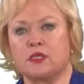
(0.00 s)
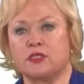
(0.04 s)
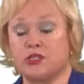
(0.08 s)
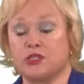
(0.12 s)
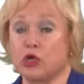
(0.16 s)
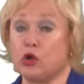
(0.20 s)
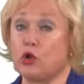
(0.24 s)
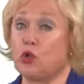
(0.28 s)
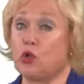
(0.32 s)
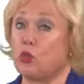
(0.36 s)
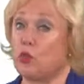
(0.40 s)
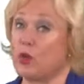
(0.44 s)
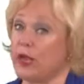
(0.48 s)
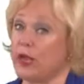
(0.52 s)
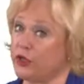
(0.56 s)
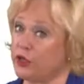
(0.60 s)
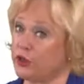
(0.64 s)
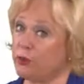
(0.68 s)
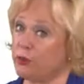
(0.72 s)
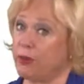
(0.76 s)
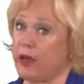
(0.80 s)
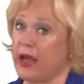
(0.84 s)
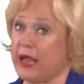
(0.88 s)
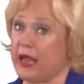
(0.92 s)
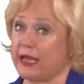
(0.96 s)
So when
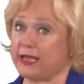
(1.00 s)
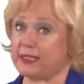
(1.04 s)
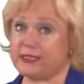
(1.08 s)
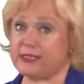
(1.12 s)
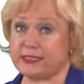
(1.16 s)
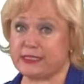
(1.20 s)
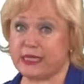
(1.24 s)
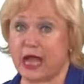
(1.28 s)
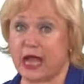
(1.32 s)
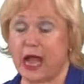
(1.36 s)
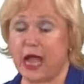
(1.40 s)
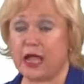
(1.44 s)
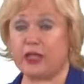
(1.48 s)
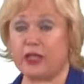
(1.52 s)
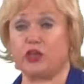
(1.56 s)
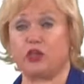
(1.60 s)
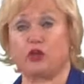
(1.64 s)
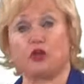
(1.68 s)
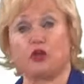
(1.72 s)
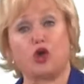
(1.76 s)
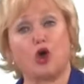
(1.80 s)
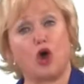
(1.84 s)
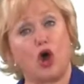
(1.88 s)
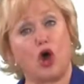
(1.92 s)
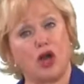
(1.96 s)
you buy a stock,
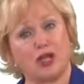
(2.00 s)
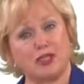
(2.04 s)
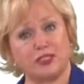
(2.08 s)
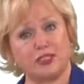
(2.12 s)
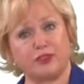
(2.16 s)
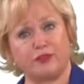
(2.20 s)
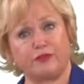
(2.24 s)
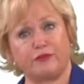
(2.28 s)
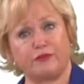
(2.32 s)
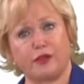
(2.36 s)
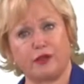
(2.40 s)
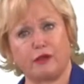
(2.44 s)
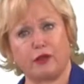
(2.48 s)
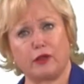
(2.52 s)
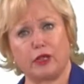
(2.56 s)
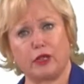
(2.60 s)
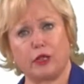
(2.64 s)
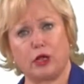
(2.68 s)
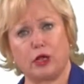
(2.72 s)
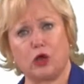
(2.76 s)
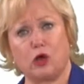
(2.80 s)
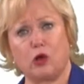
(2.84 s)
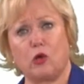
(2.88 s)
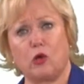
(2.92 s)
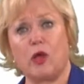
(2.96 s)
your costs are very
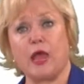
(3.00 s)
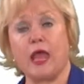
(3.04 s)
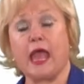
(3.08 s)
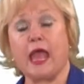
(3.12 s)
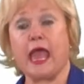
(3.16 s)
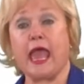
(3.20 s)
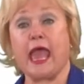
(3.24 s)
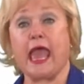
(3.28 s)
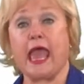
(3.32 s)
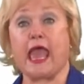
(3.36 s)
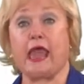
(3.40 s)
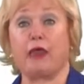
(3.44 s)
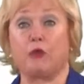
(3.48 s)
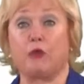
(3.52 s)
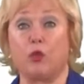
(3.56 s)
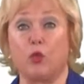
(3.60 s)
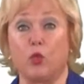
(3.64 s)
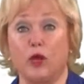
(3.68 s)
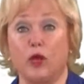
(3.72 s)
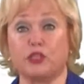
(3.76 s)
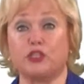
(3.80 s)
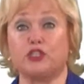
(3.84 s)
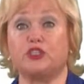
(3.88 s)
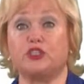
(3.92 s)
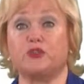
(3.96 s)
low, and
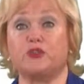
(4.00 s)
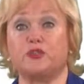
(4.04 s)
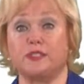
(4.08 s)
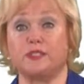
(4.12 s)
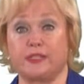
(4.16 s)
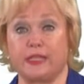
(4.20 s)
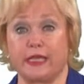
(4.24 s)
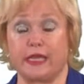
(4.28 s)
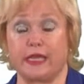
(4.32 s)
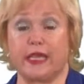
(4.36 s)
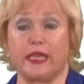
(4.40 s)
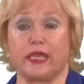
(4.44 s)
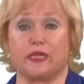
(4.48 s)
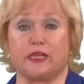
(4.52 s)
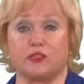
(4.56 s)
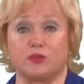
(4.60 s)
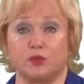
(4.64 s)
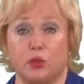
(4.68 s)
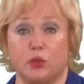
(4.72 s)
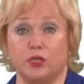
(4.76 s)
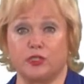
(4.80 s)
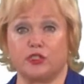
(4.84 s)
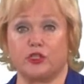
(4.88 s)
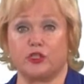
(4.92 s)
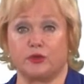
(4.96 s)
what you see
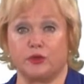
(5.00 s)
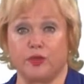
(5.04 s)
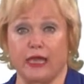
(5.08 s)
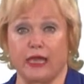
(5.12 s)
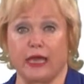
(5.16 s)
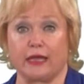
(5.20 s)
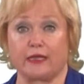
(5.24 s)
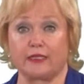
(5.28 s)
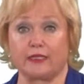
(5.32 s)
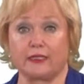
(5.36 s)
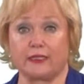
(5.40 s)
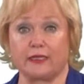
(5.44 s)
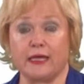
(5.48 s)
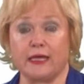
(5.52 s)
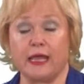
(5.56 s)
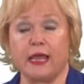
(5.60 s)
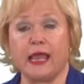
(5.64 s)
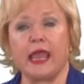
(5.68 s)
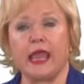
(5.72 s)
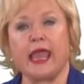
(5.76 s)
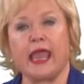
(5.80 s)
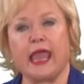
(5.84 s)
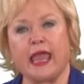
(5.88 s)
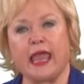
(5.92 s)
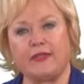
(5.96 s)
is what you get.
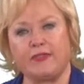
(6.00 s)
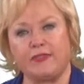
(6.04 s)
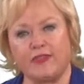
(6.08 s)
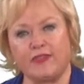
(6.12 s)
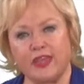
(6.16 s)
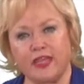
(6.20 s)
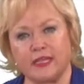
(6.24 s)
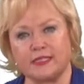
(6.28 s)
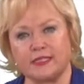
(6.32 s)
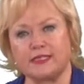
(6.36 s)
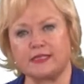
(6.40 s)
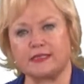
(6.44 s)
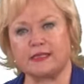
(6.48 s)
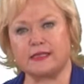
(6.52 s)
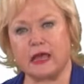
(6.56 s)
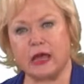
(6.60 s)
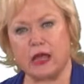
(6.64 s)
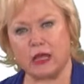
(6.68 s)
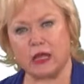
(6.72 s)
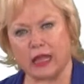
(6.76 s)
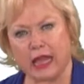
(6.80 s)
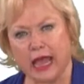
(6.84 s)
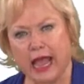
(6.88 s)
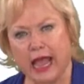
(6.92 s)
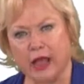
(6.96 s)
And this
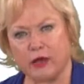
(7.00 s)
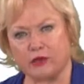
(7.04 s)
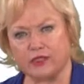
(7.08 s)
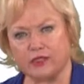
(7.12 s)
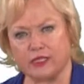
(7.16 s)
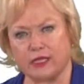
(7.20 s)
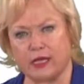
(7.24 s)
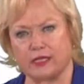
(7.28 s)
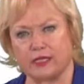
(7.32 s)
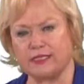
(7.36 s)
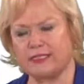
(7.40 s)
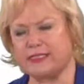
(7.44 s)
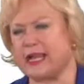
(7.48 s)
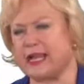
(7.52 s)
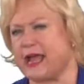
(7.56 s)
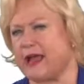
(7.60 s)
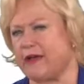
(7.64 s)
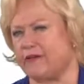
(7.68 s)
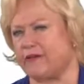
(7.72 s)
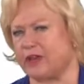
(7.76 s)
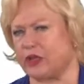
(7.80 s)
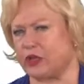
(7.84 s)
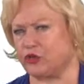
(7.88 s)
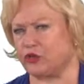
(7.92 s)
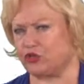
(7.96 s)
allows us to
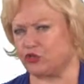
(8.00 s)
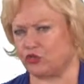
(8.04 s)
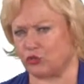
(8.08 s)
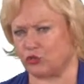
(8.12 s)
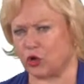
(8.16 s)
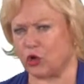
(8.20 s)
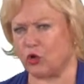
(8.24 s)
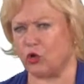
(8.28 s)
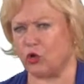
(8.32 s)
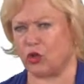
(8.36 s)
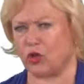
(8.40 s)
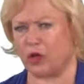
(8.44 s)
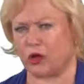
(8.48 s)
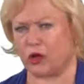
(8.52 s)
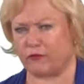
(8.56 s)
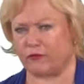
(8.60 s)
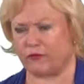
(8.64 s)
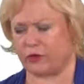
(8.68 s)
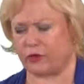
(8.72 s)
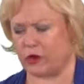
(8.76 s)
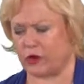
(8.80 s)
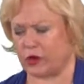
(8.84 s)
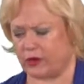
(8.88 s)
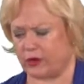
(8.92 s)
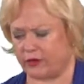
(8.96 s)
have control
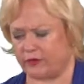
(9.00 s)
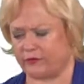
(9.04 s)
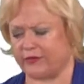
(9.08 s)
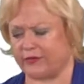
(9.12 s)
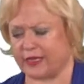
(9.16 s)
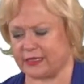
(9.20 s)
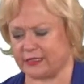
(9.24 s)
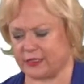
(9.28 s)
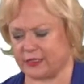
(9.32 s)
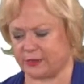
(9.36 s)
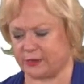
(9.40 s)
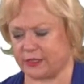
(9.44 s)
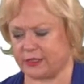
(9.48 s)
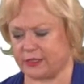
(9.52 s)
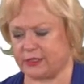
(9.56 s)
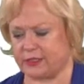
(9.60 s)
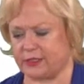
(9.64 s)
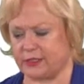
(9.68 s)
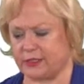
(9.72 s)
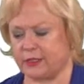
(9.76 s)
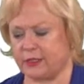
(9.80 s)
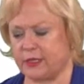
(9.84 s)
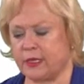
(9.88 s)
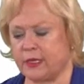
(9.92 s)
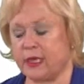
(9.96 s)
over our
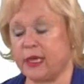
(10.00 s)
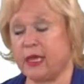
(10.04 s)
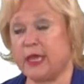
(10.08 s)
investments.